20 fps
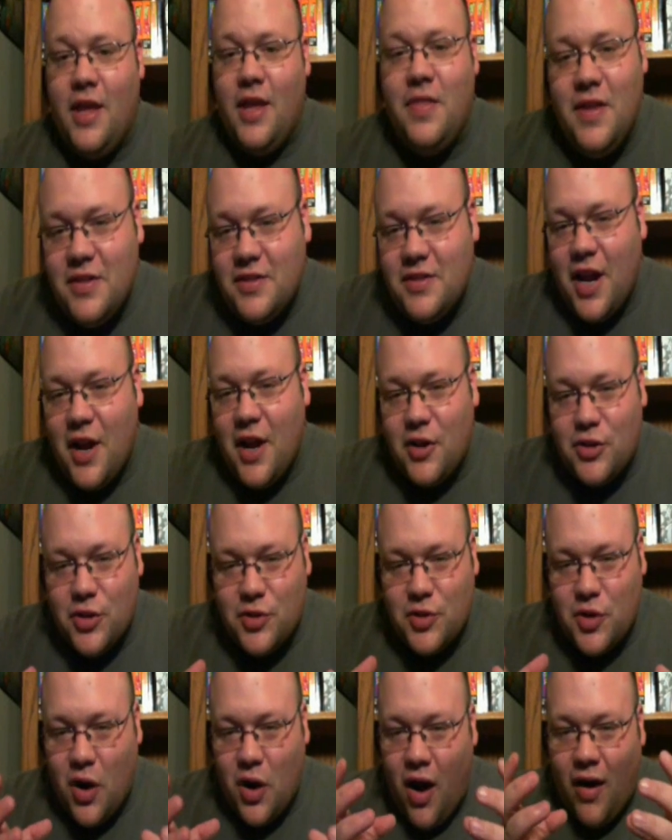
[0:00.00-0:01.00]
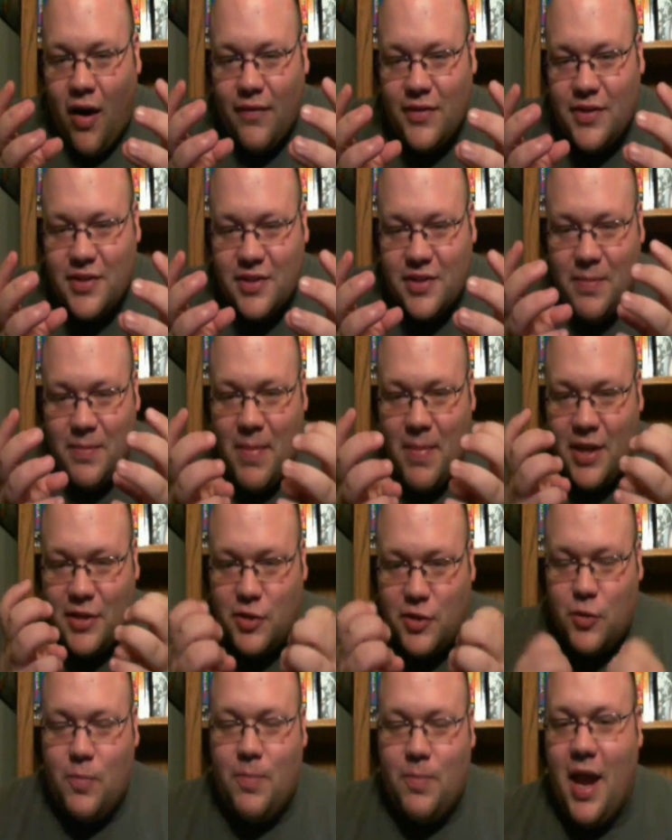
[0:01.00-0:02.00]
And these characters are obviously
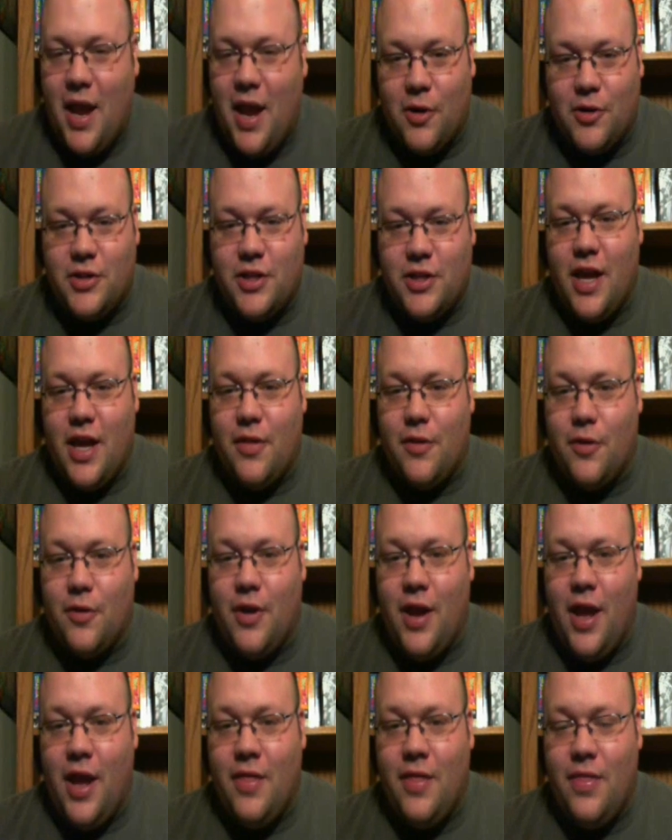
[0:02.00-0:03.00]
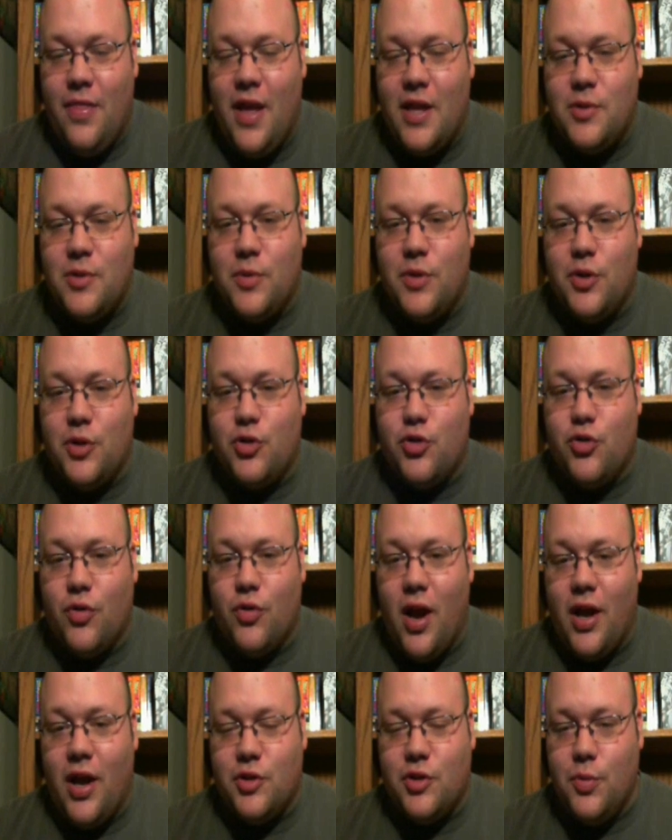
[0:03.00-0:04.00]
meant to pair together, and that's what they're
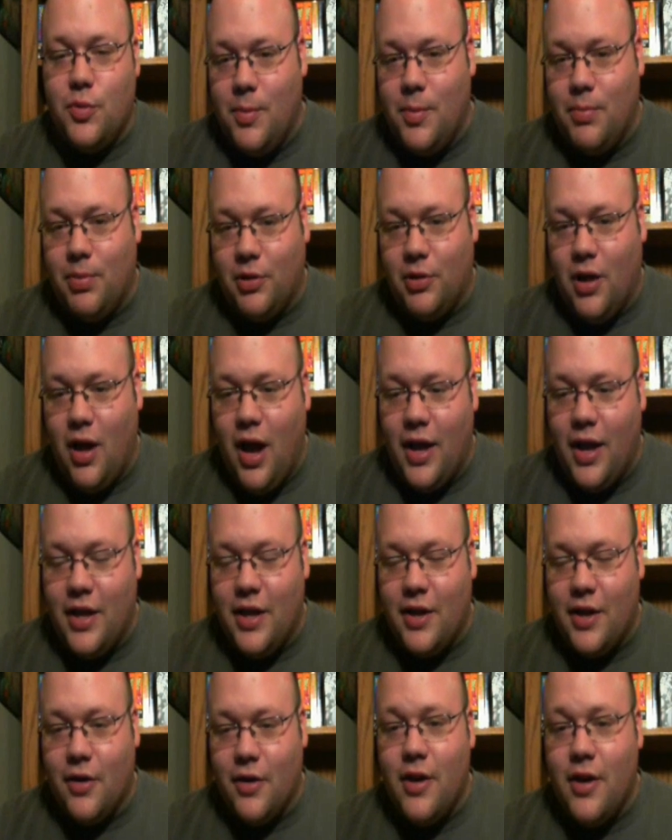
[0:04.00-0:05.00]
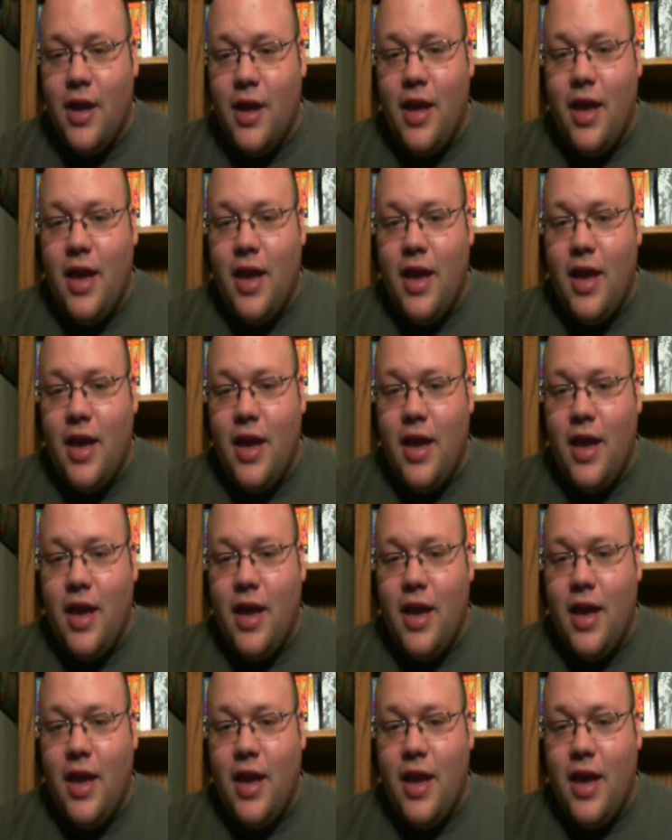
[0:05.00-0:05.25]
trying to imply here.